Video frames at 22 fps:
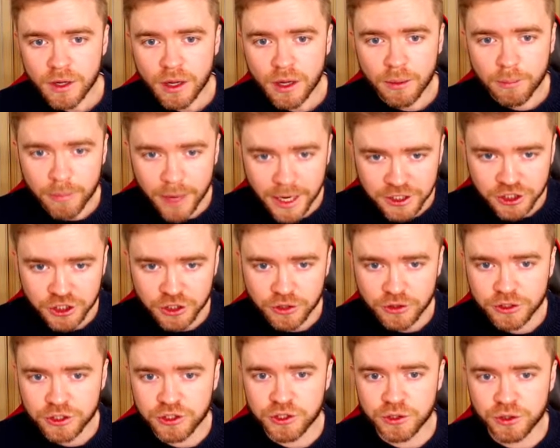Make
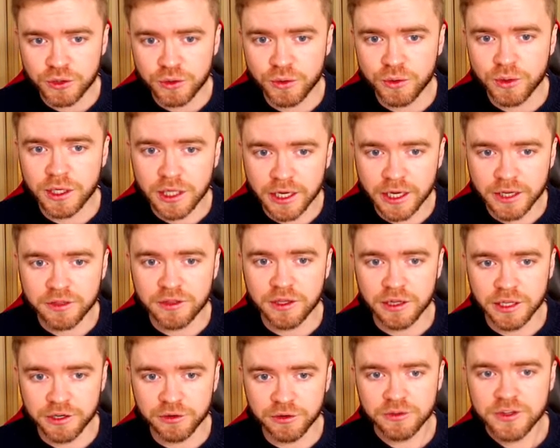sure to click the
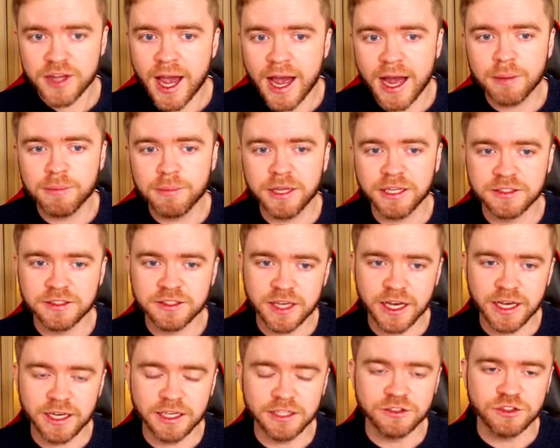little tab that
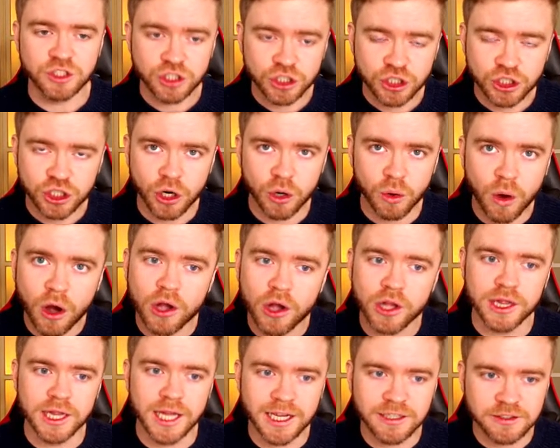says show
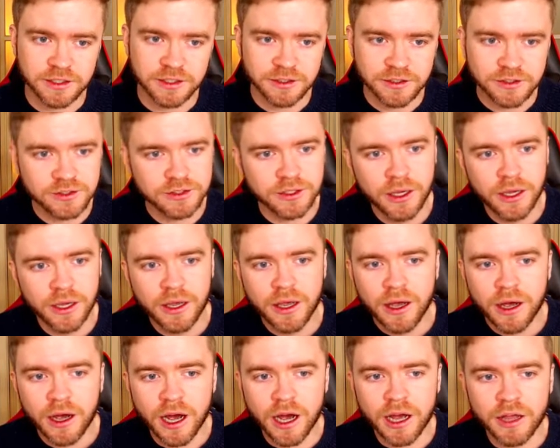on lessons.
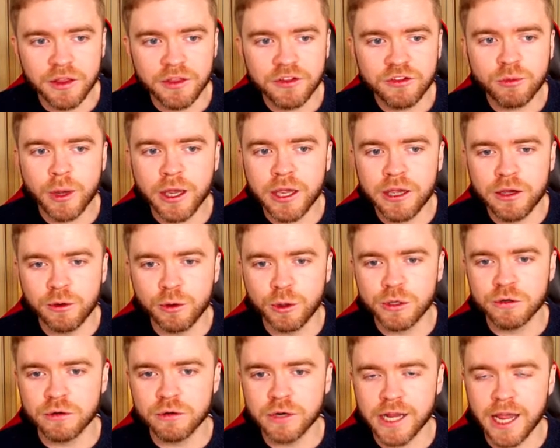Uh, this way it will
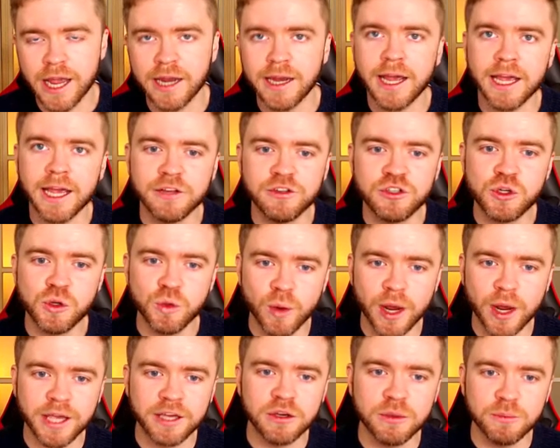create a
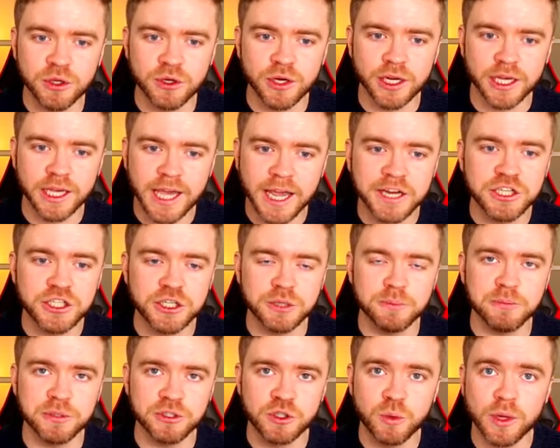two-way communication
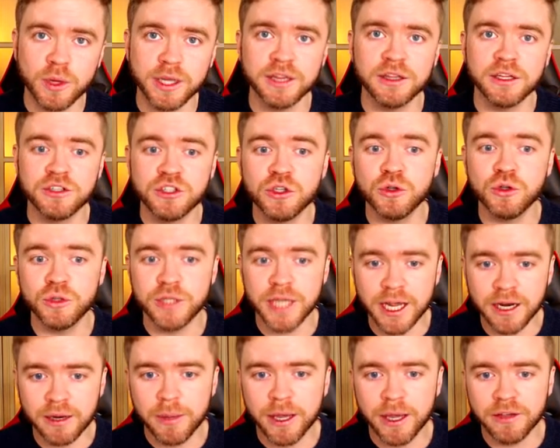between the two
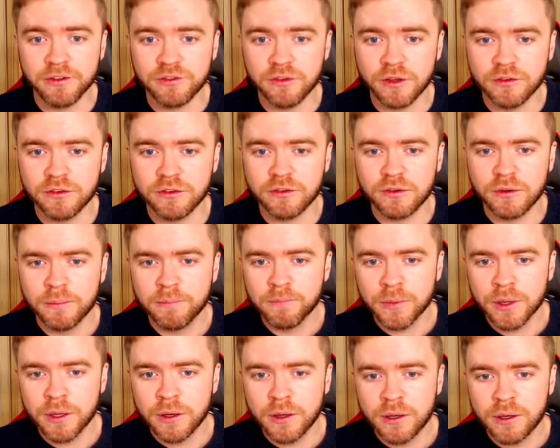databases.
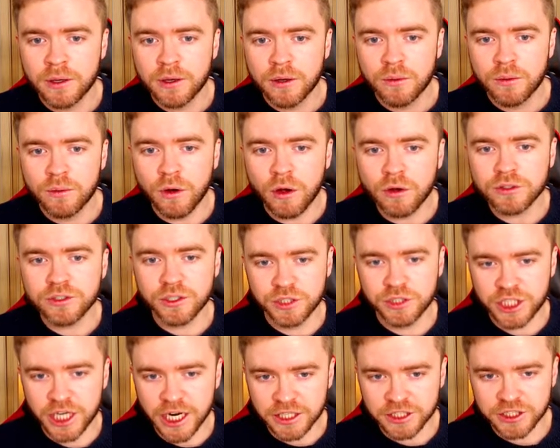We'll also
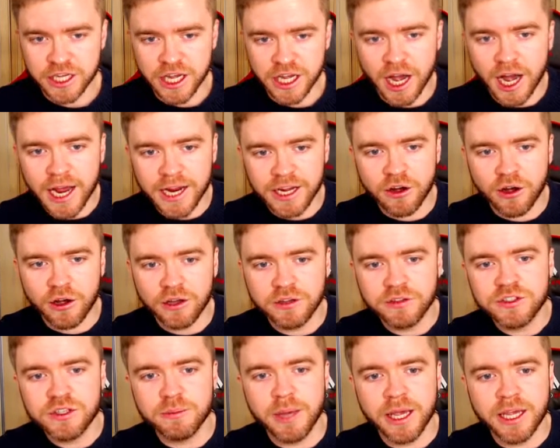change the
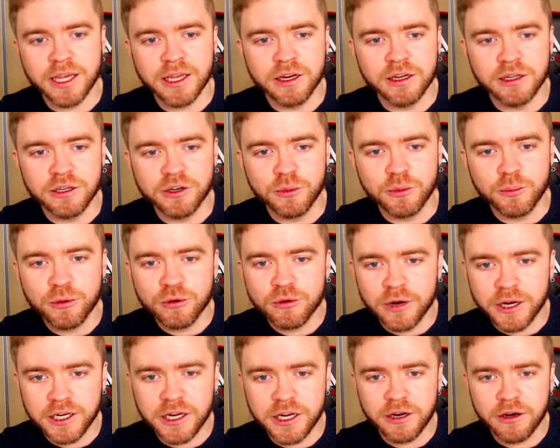icon to make it a little
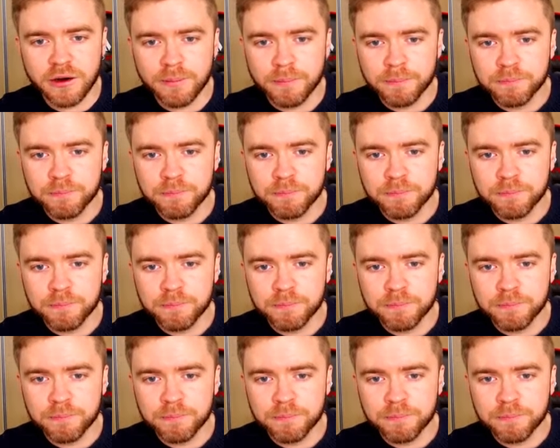prettier.